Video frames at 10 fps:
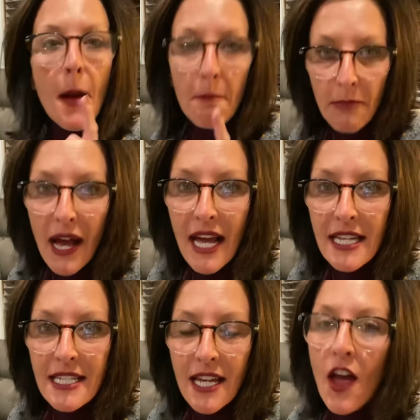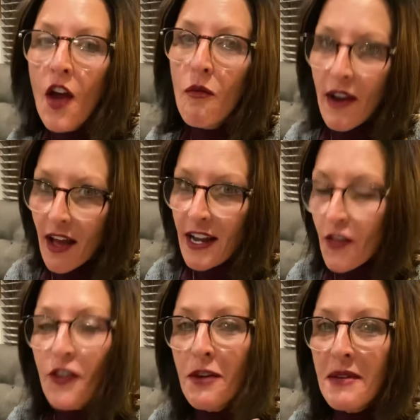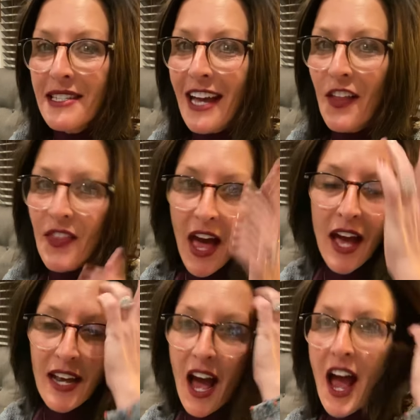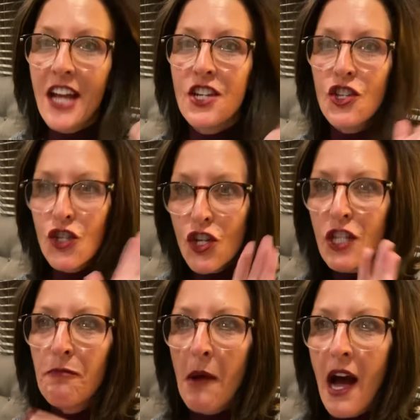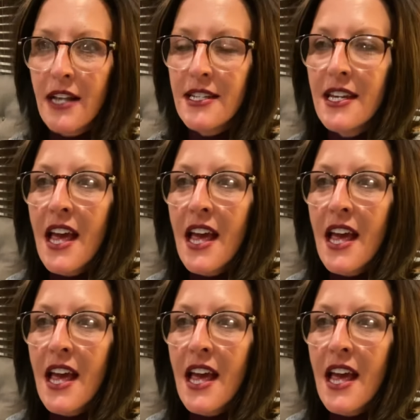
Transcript: But another thing we sell that I just bought